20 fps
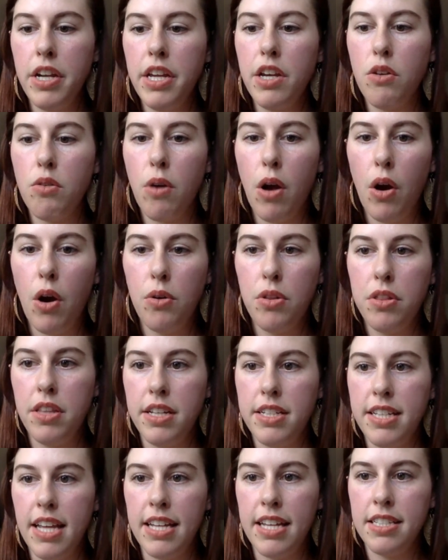growth
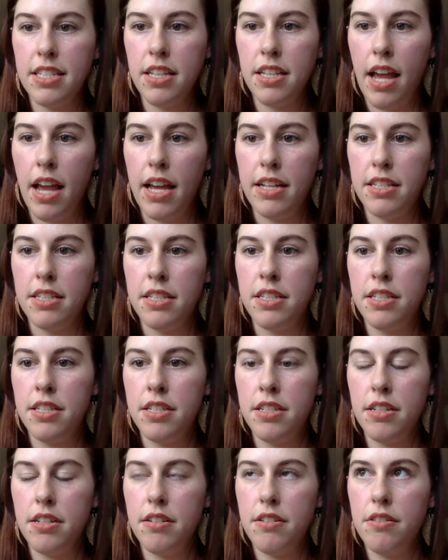is
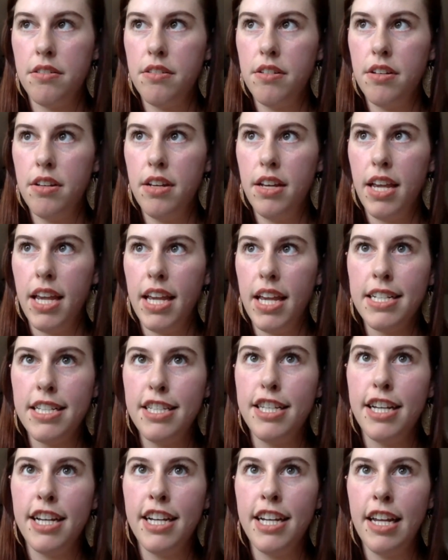as
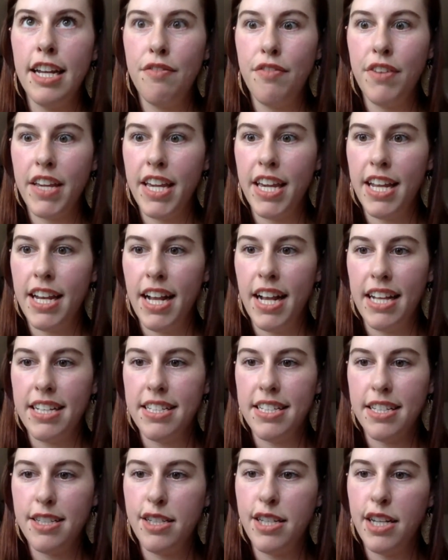insignificant as
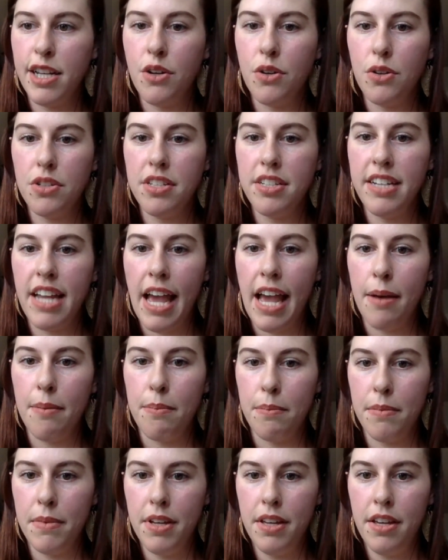a single stem,